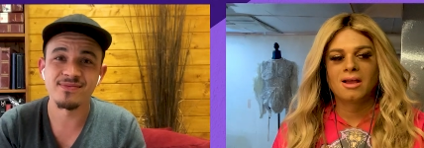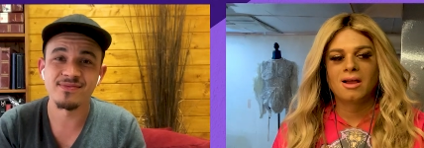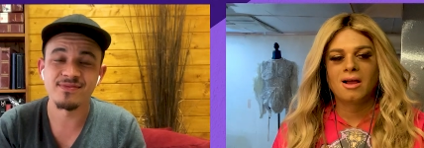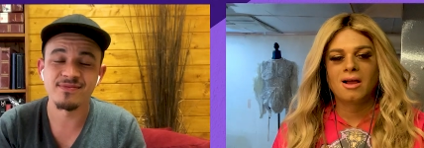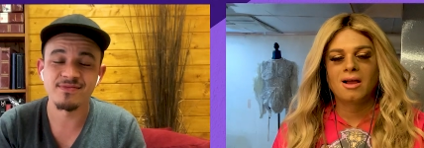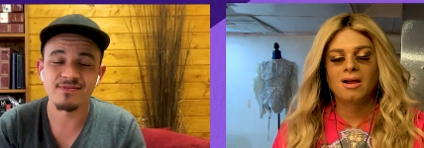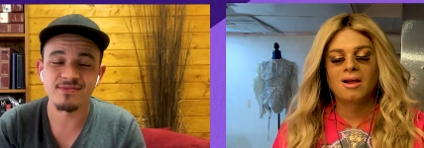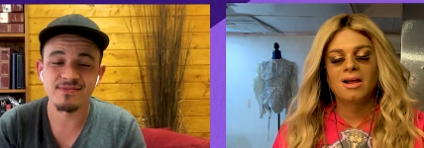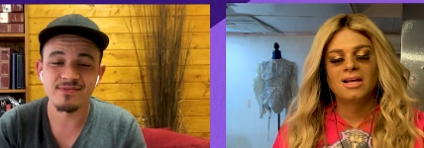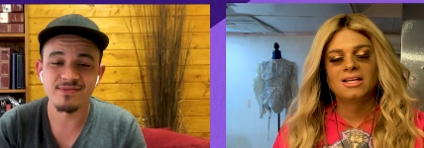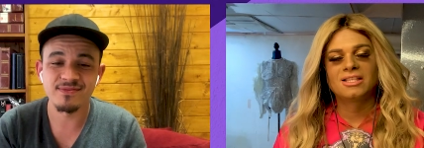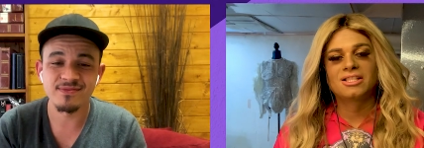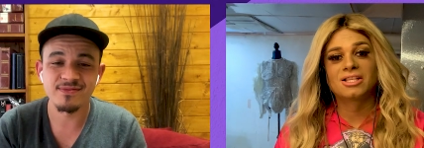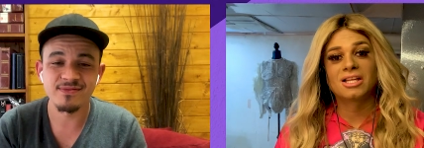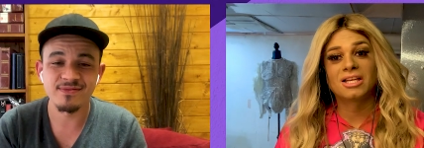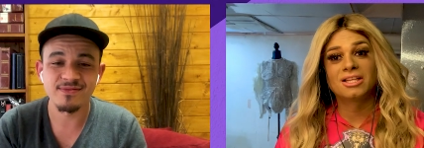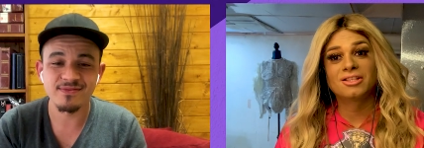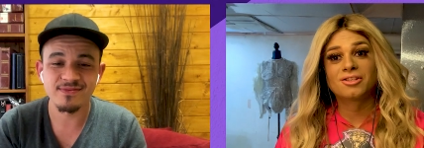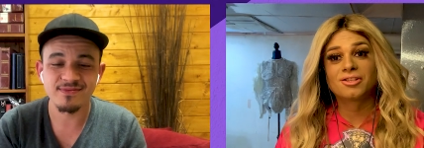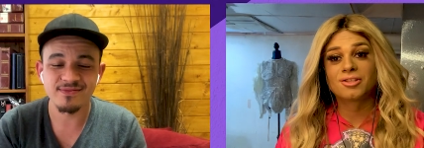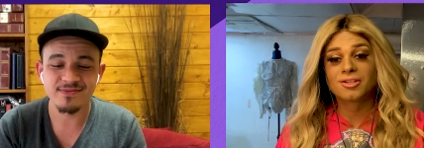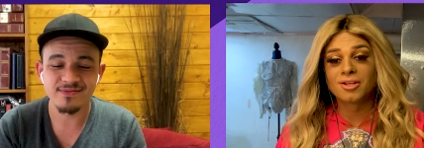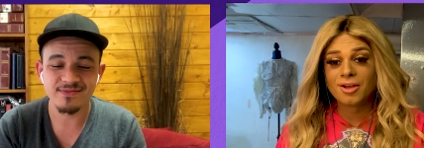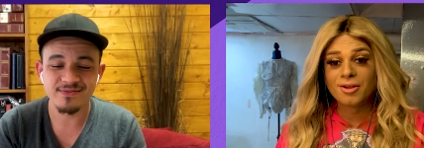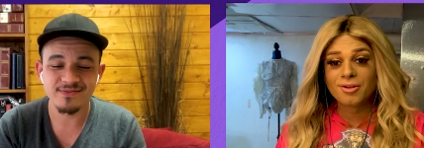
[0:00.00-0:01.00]
Speaker 1: Oh, it's
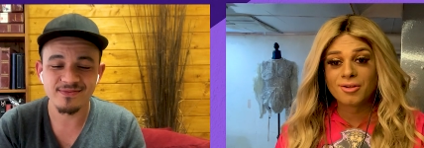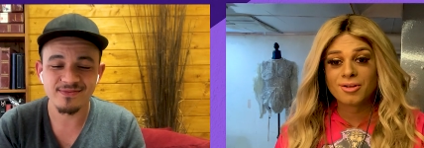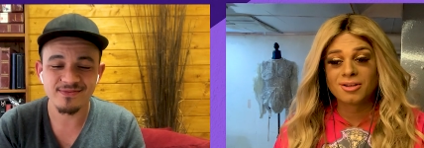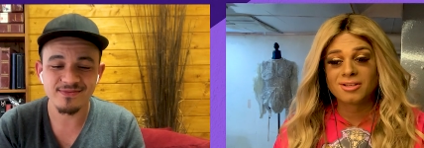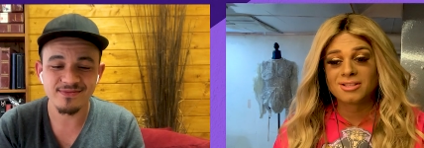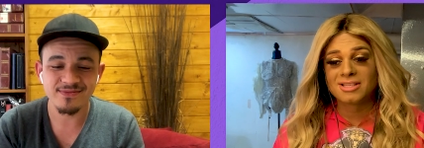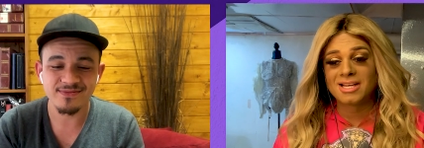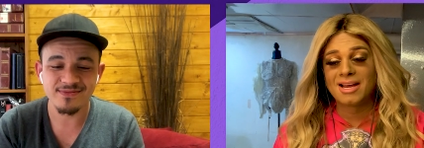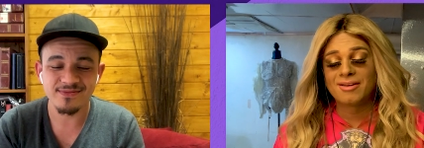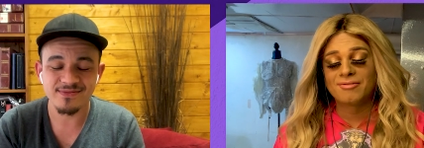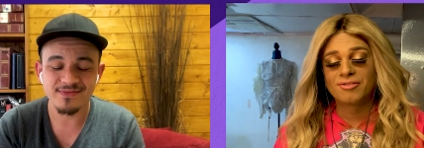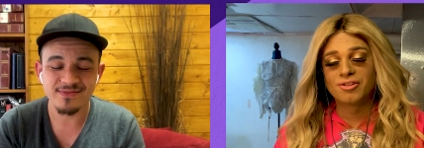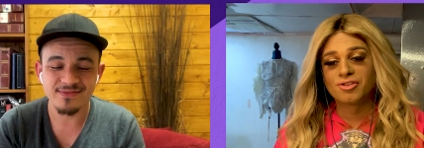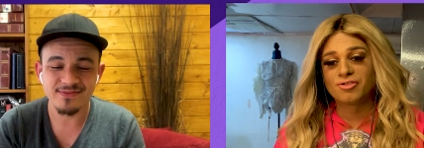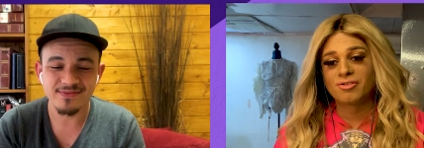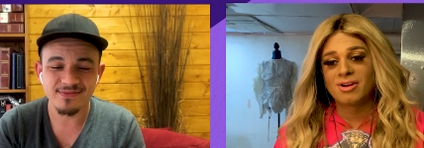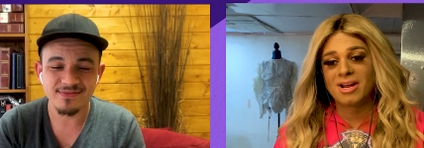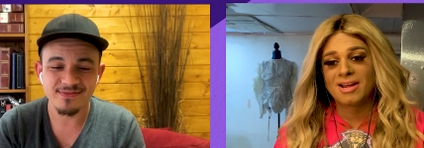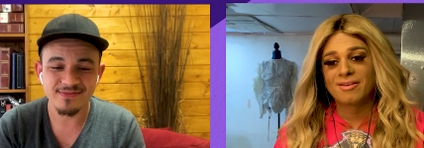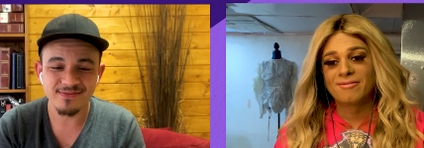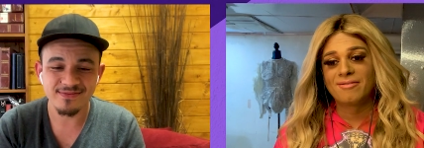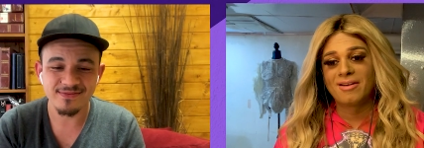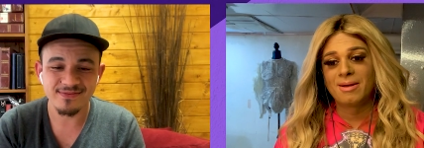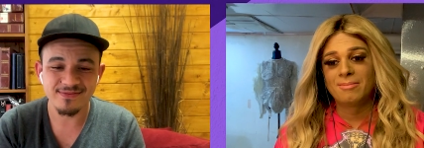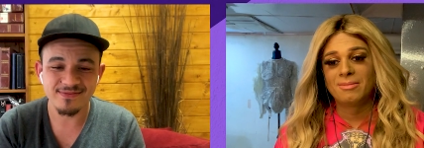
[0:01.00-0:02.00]
it's so good to have the
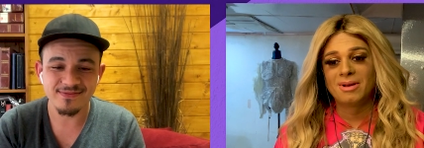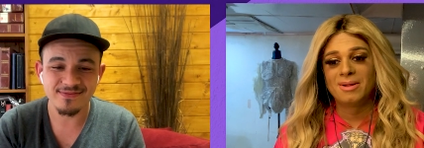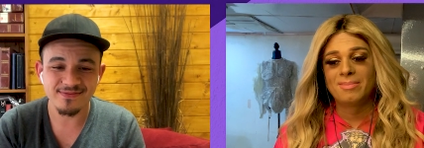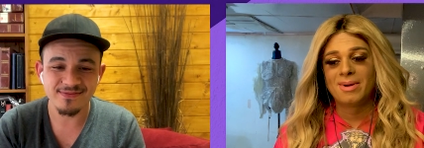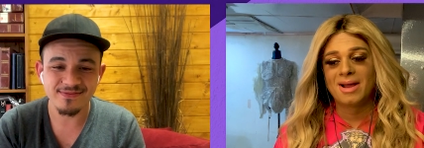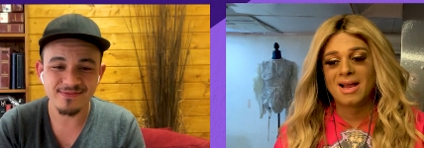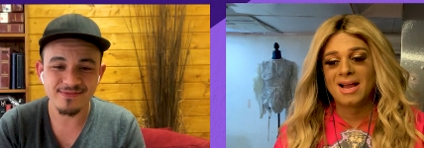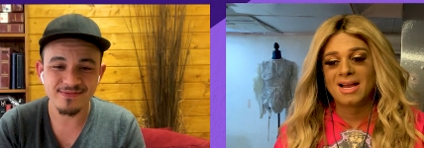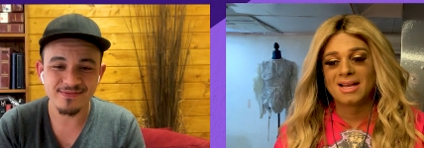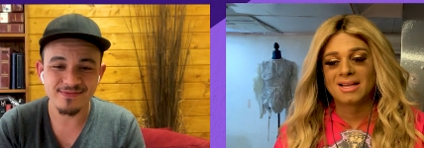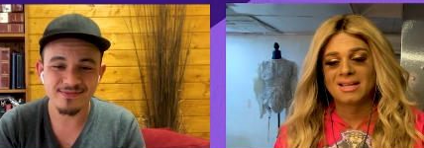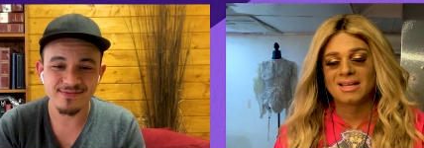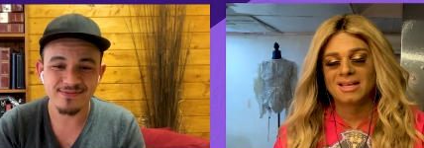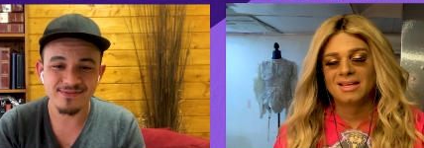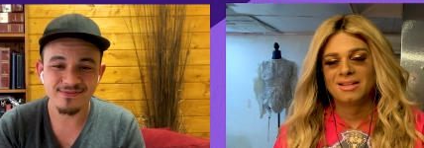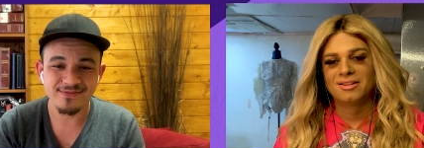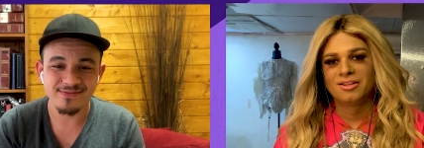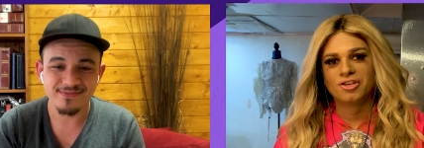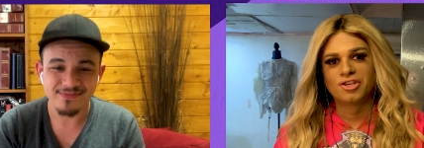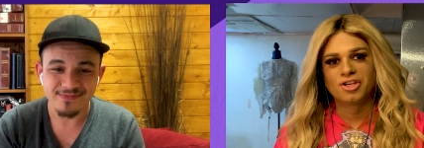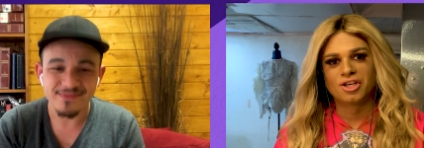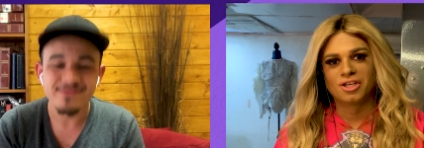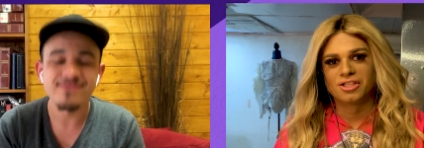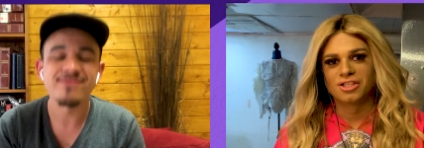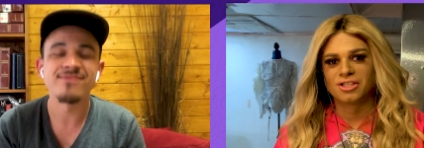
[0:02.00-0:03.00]
drag family back in
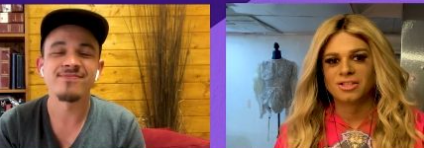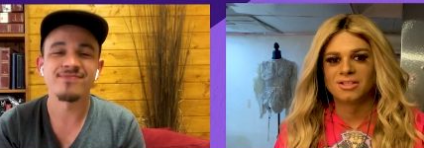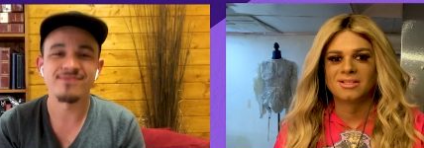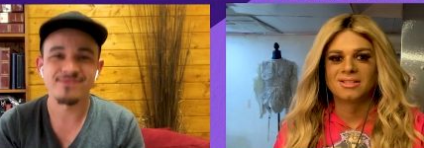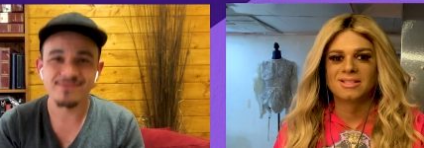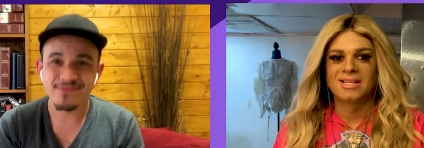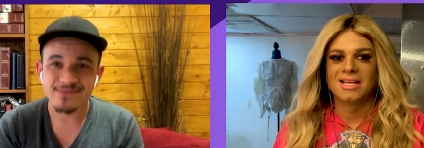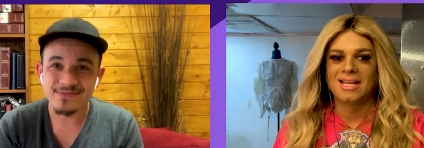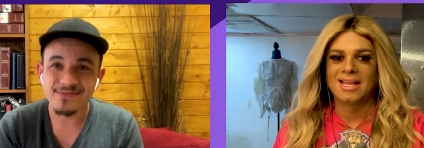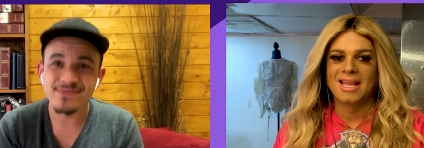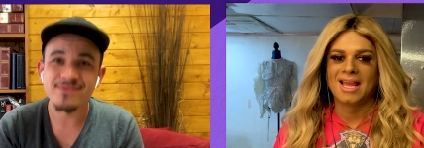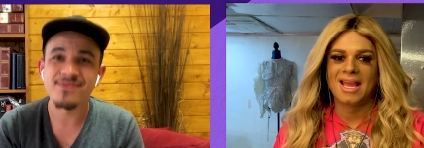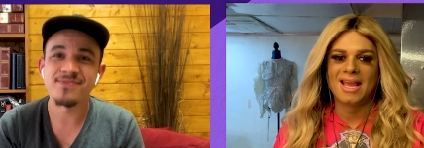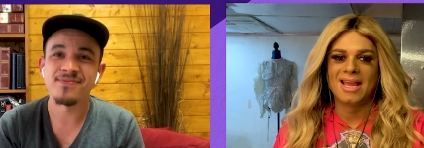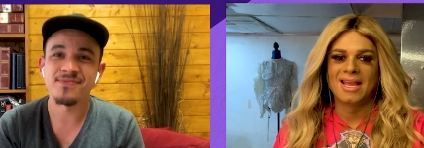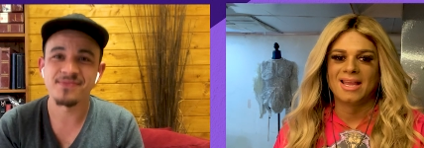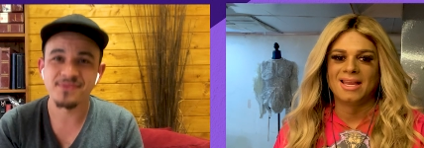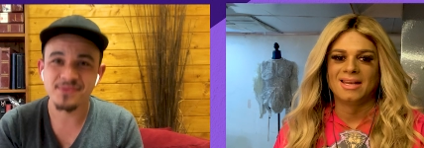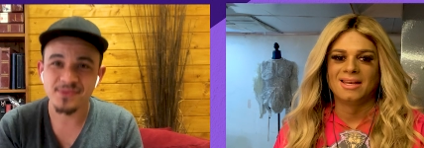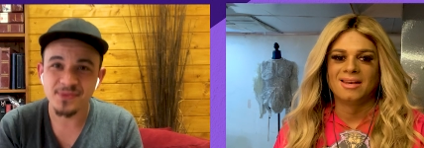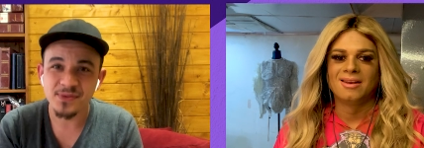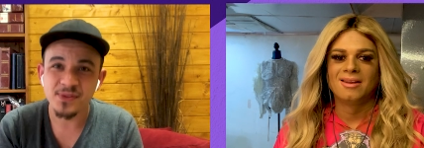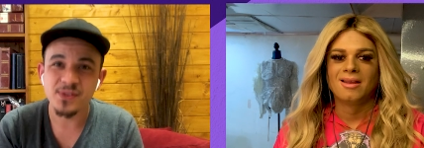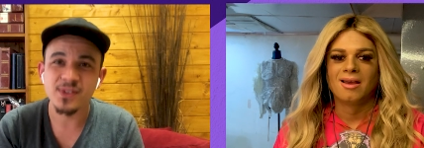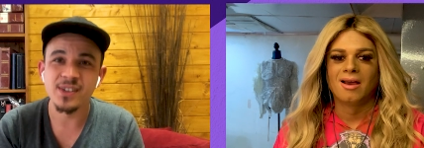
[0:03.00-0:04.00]
the judges
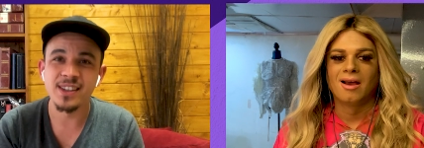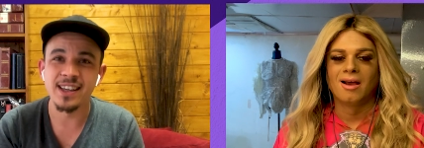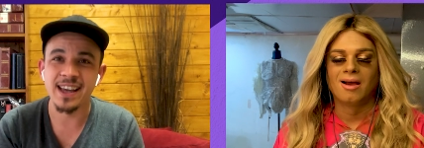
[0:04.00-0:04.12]
again.